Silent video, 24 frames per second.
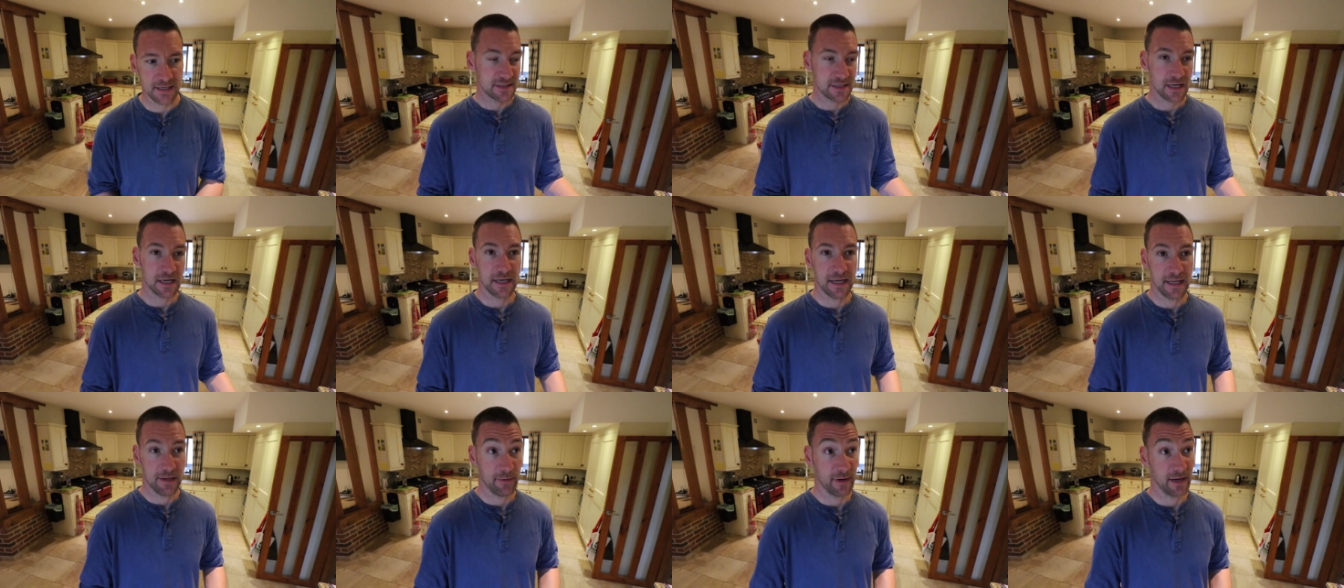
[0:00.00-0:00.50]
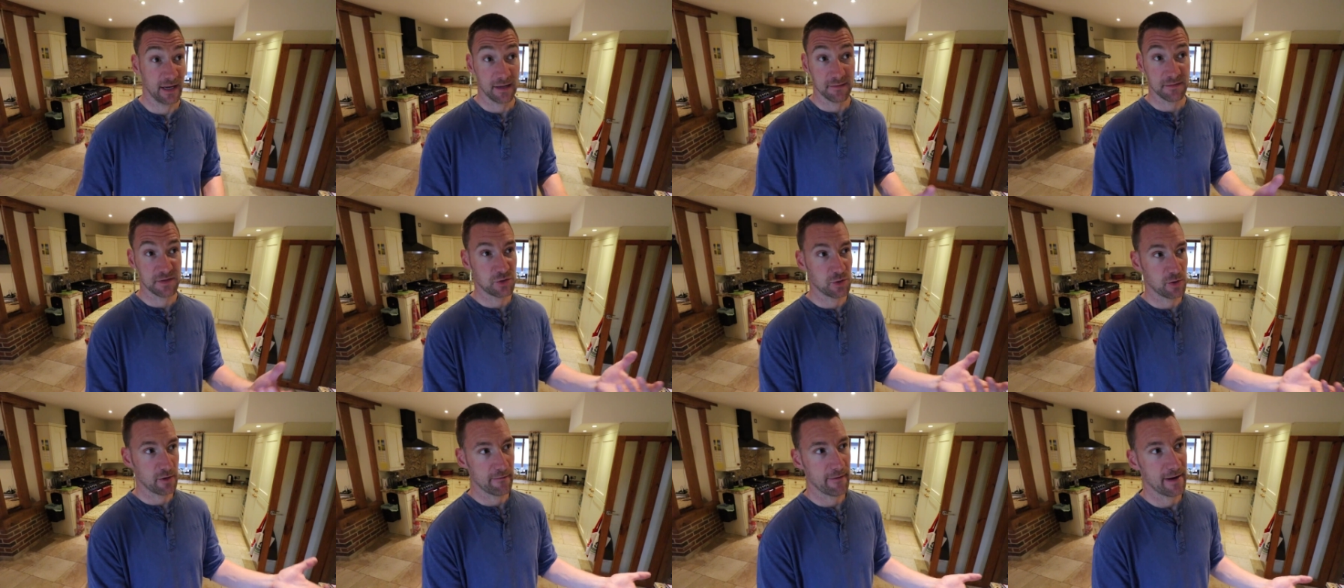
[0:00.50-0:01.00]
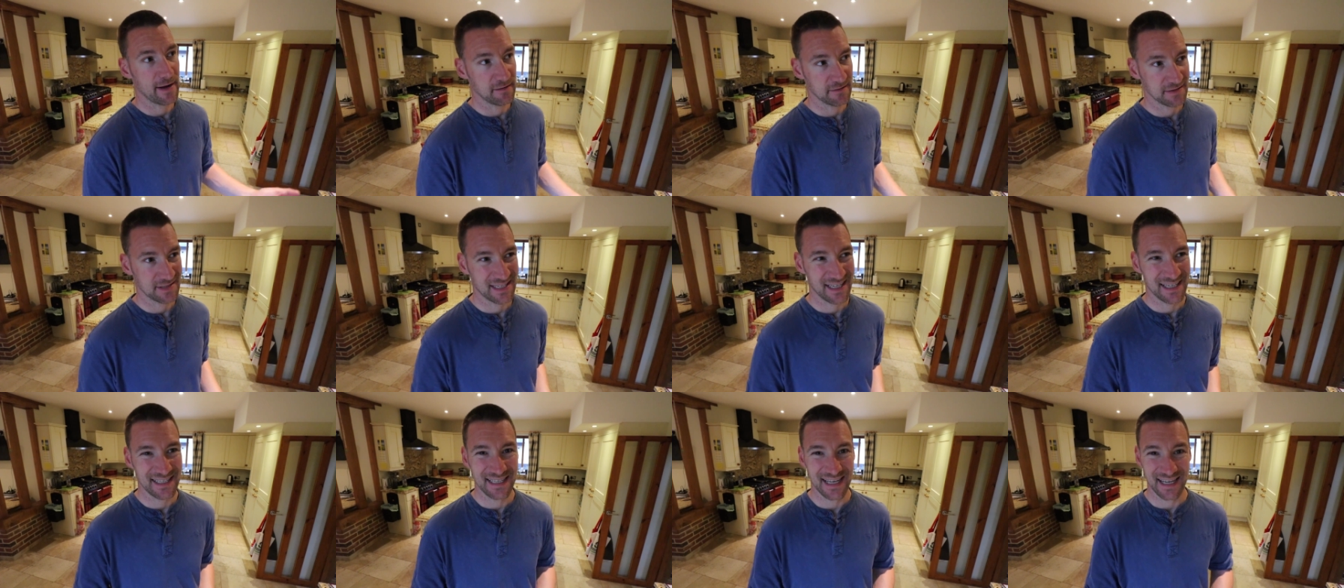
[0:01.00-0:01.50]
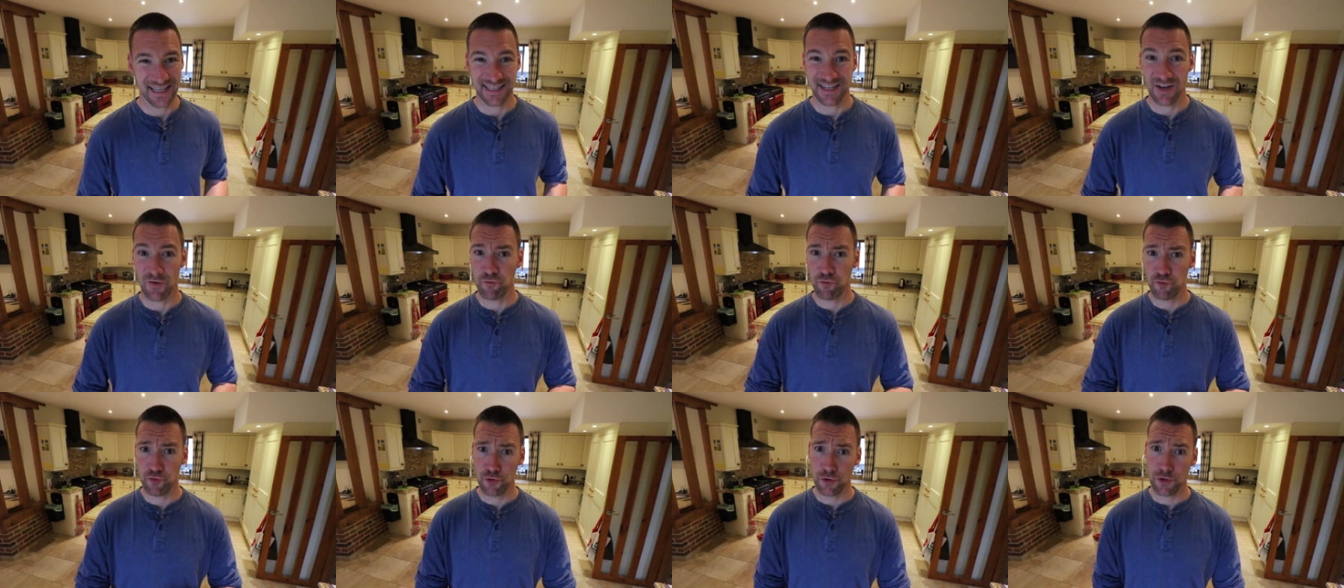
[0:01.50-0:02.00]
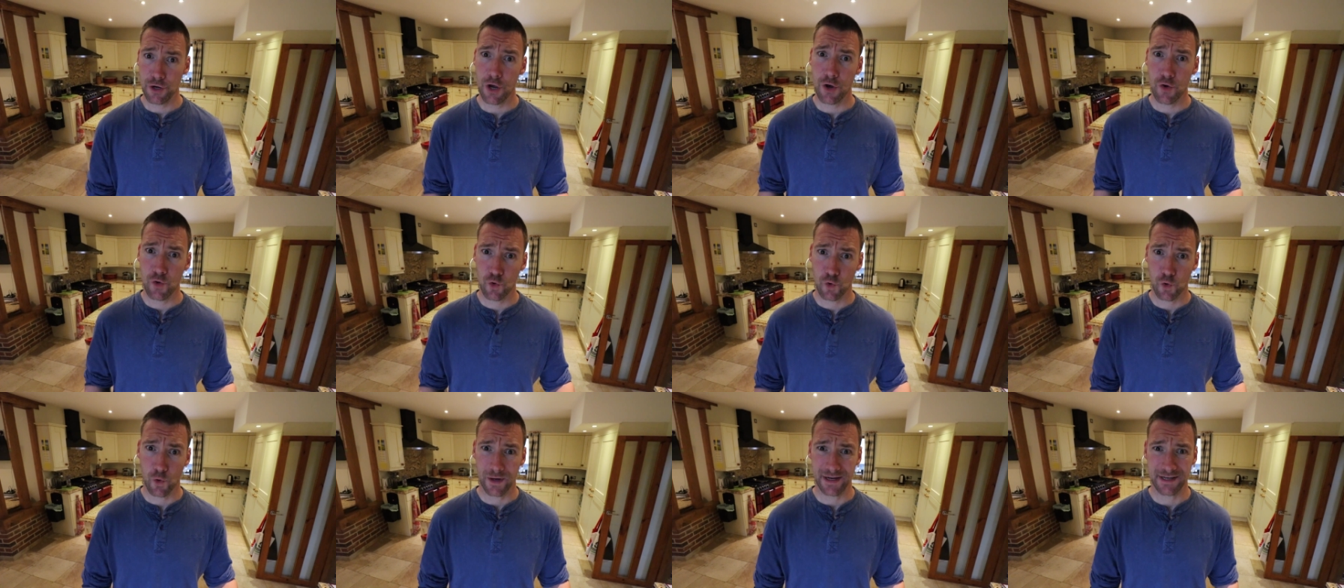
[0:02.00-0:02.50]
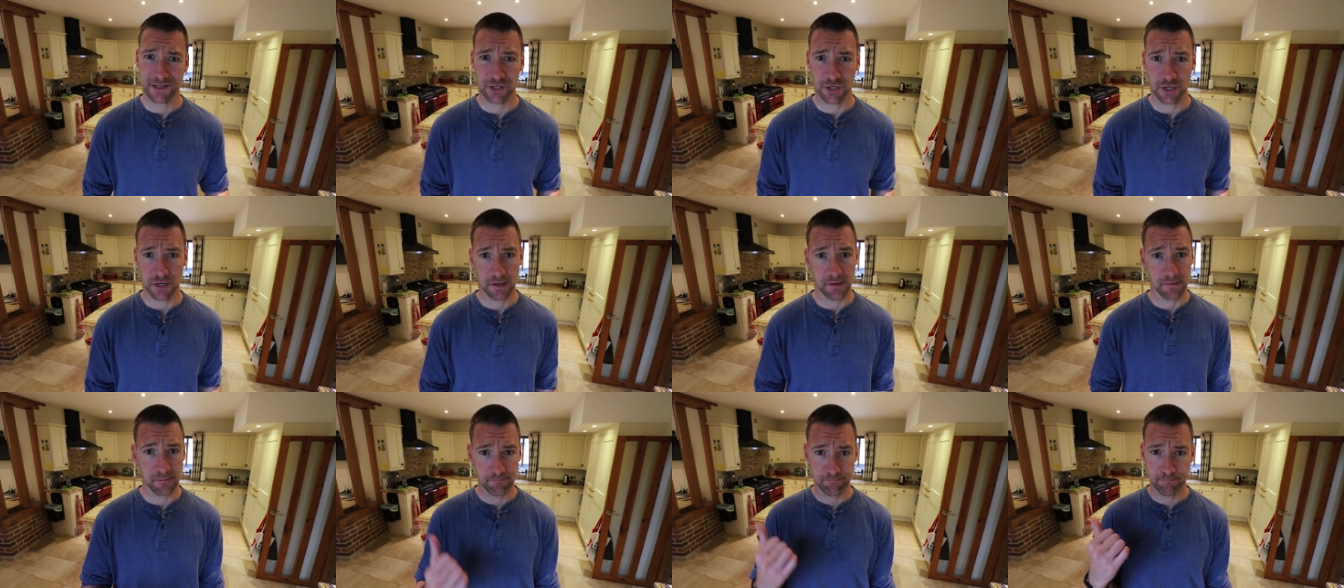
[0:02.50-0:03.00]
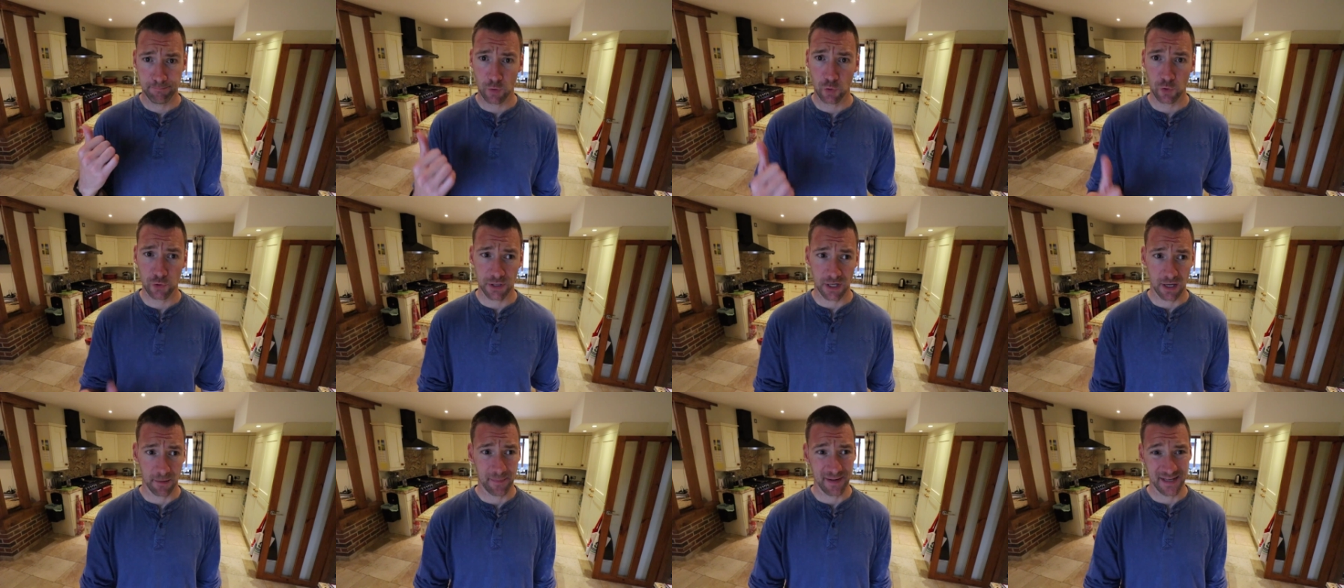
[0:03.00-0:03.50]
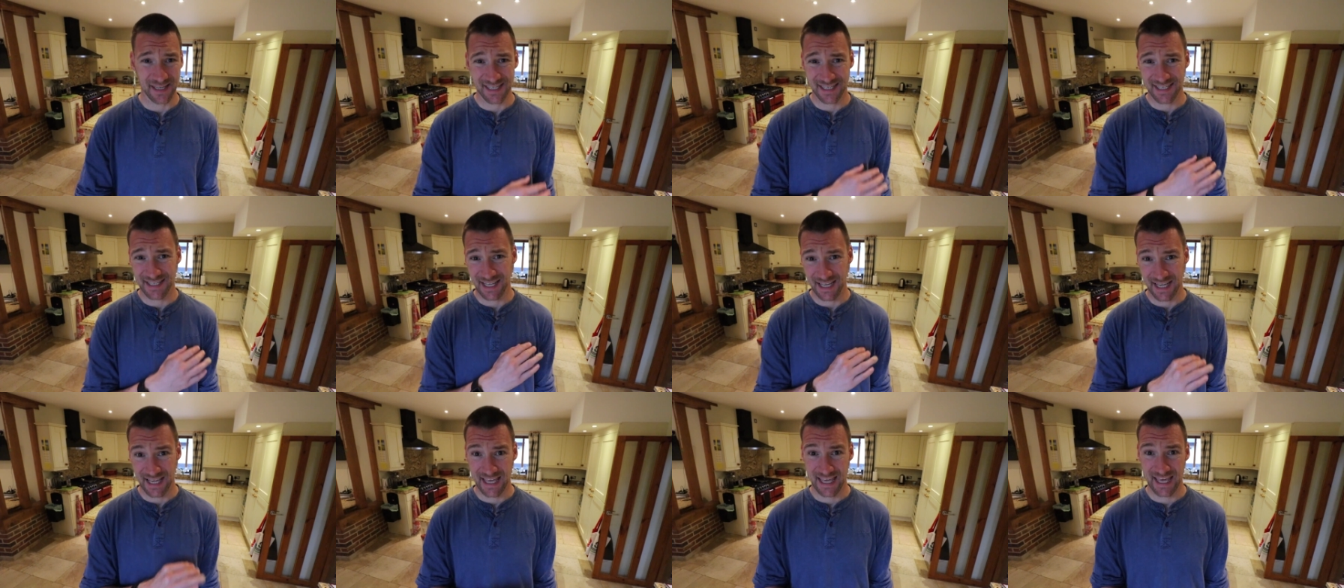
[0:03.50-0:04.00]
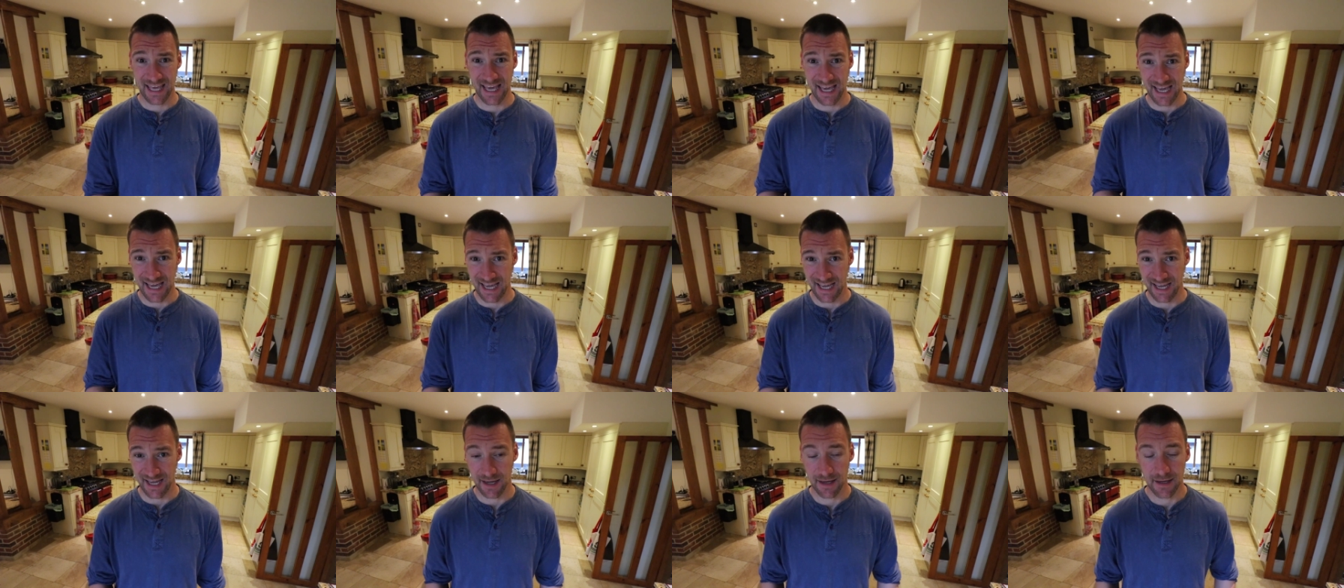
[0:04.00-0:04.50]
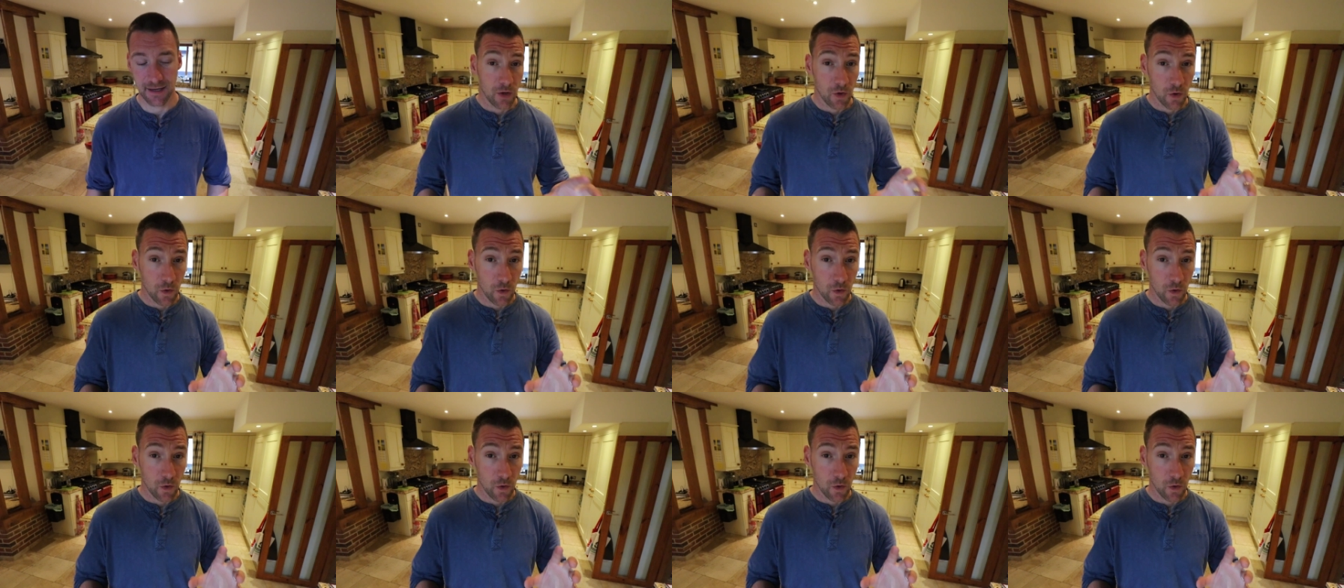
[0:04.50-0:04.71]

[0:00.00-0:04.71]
Certainly when it comes to around cities, no question, board up is the king.